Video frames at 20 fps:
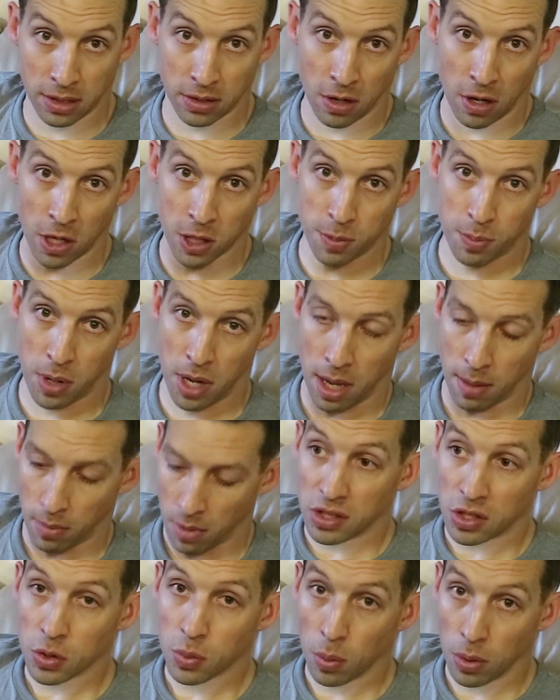exhaust pipe.
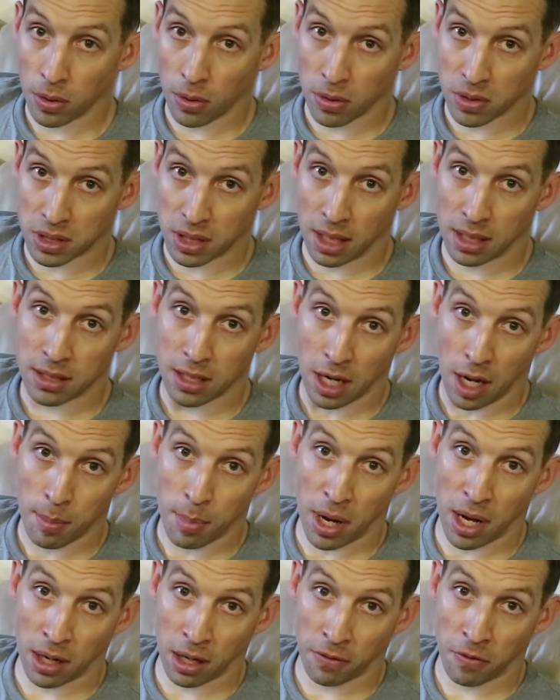This is one of those things that I
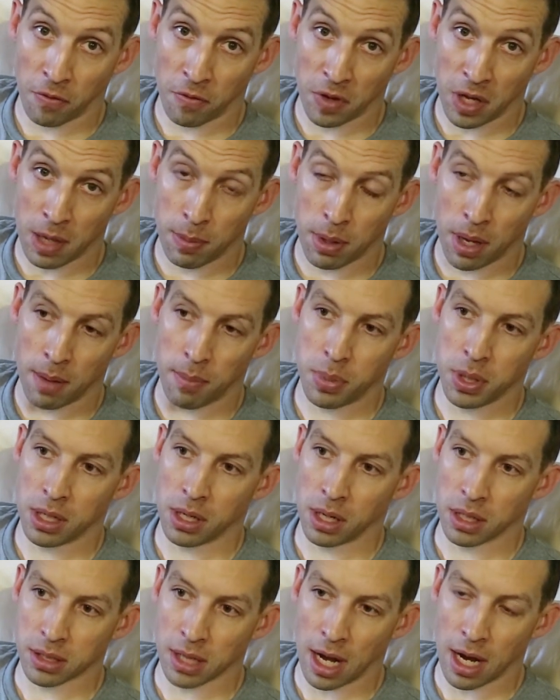bought off of eBay
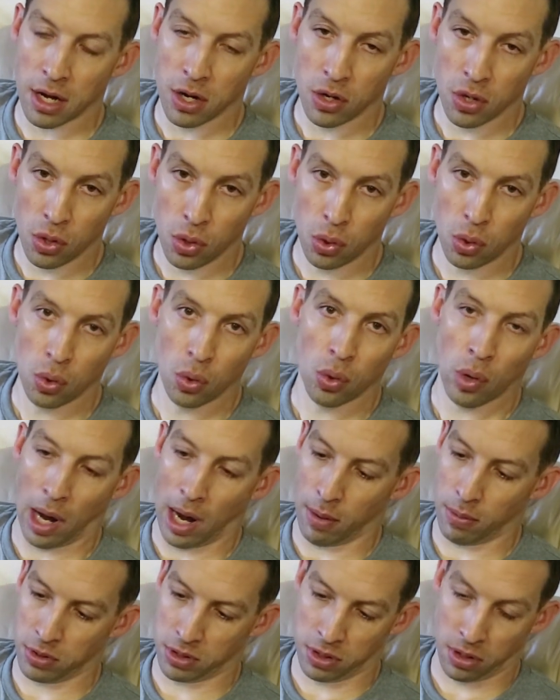because I knew
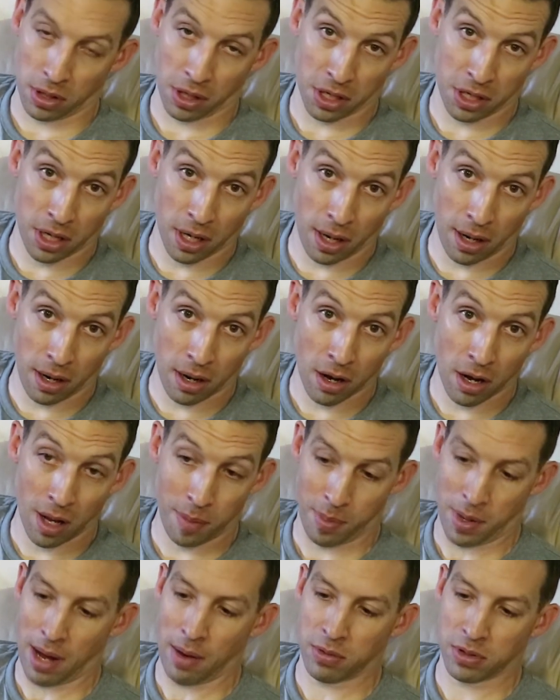I was going to cut it
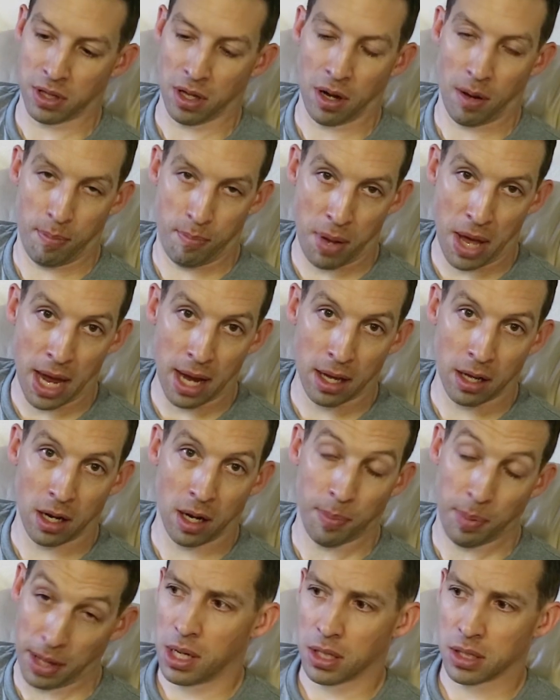up. I was going to bang it
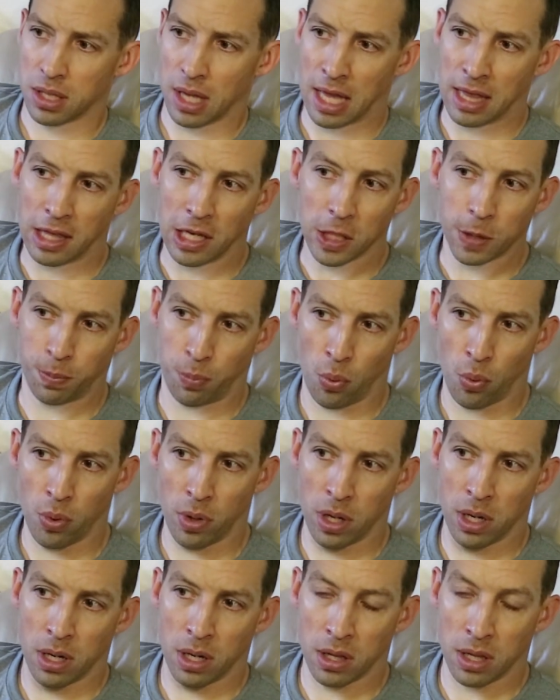up because at this
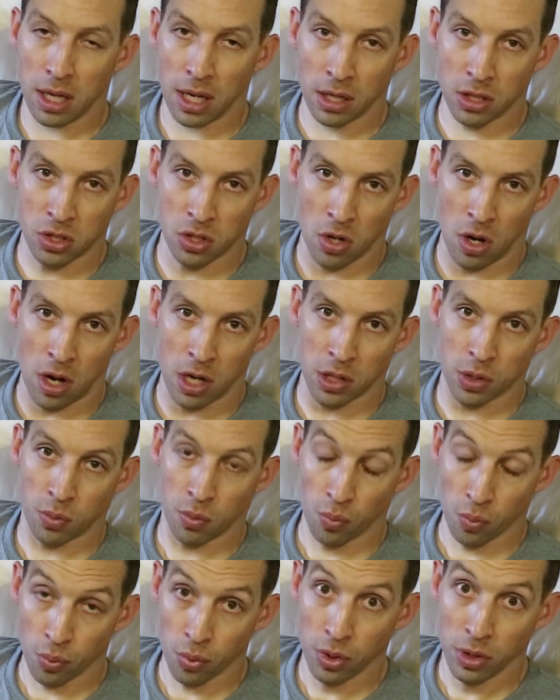point, the exhaust
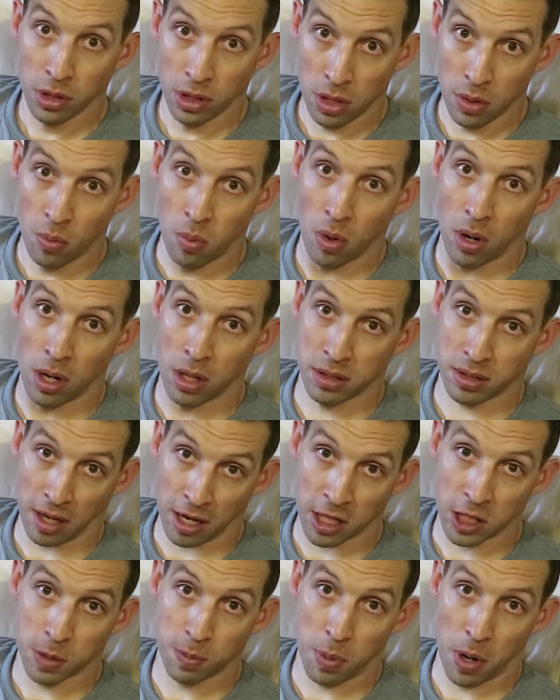really was
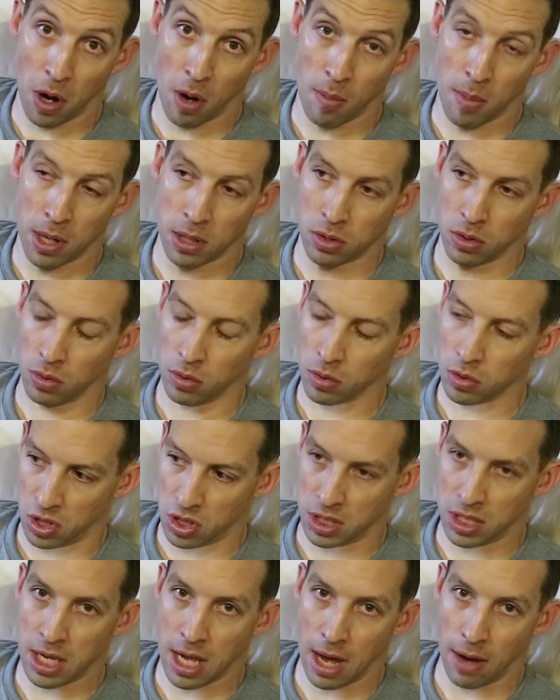experimental to
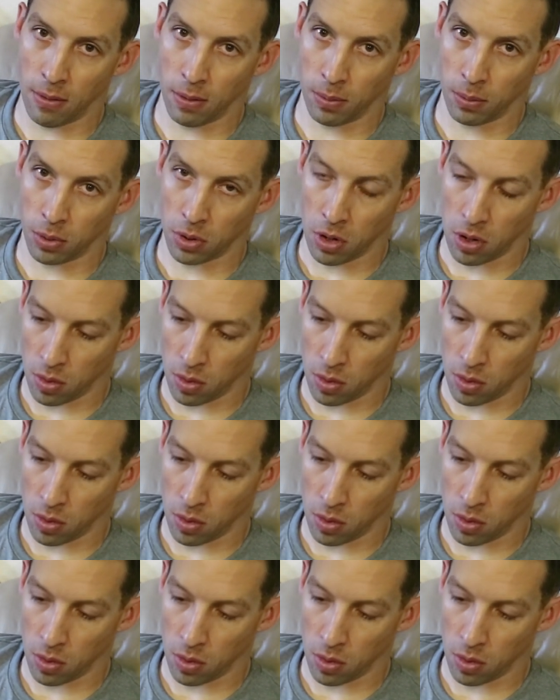see how it would